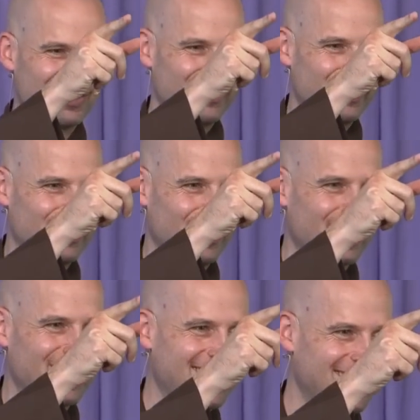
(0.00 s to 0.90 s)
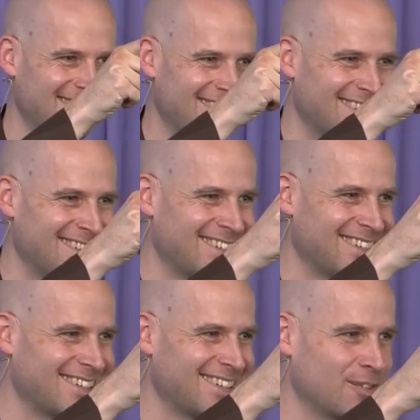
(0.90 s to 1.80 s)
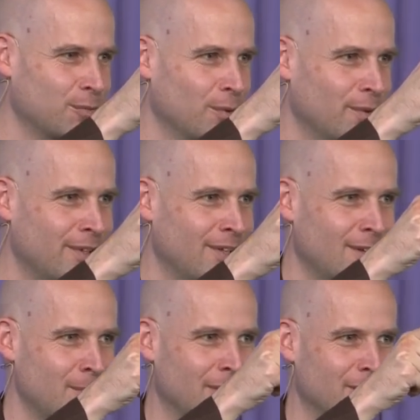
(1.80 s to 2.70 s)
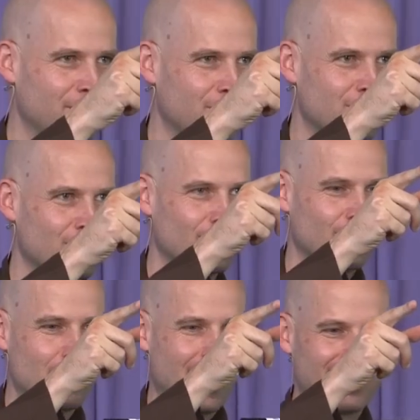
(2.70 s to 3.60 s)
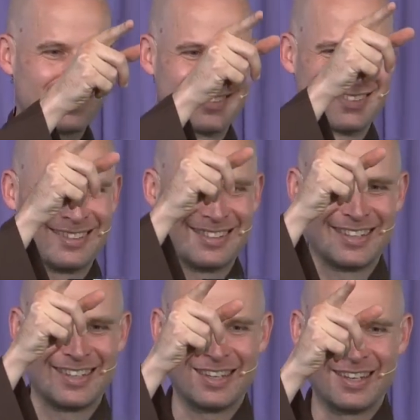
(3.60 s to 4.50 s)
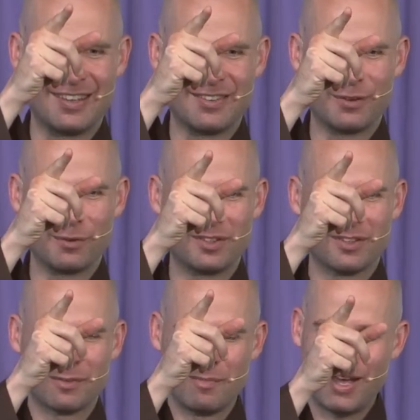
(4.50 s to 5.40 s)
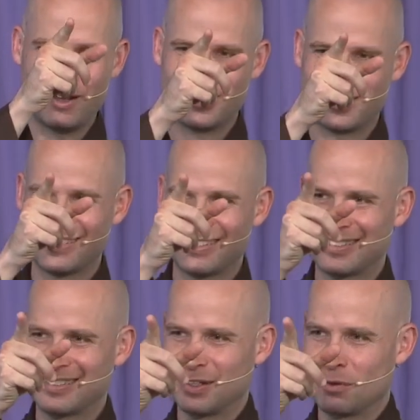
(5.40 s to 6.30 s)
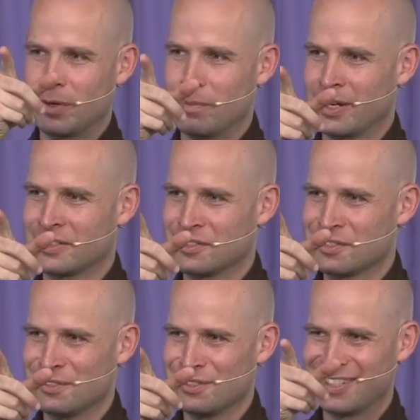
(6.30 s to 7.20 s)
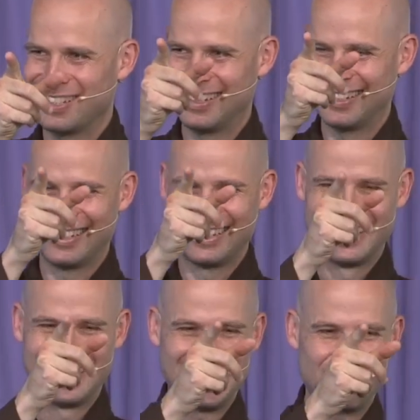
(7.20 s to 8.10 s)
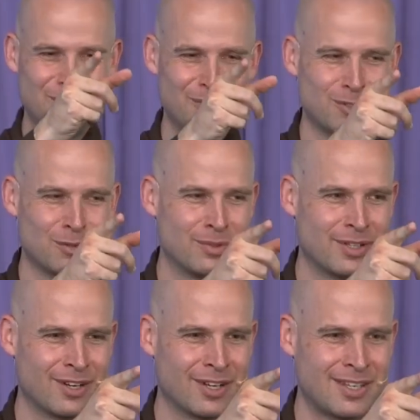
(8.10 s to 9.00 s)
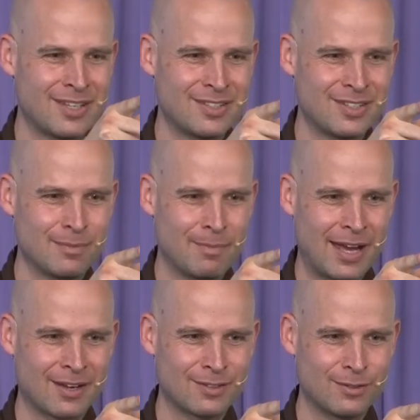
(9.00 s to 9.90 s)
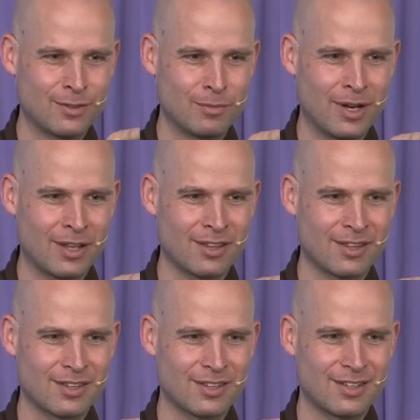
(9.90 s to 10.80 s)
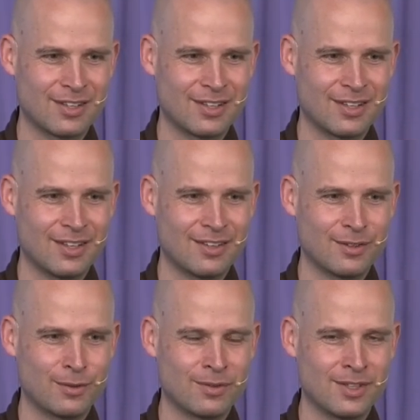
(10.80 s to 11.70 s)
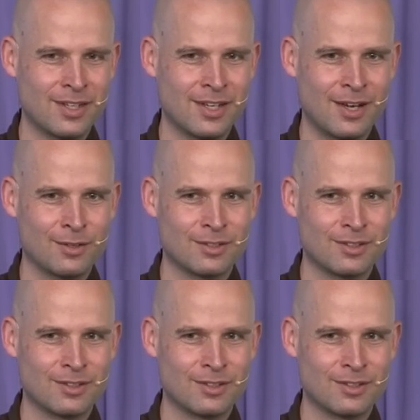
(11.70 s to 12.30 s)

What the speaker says: We start thinking, worrying about the future, the past. And so we just smile, because we are practitioners, and we know to bring our attention back to the breath as it goes in and out.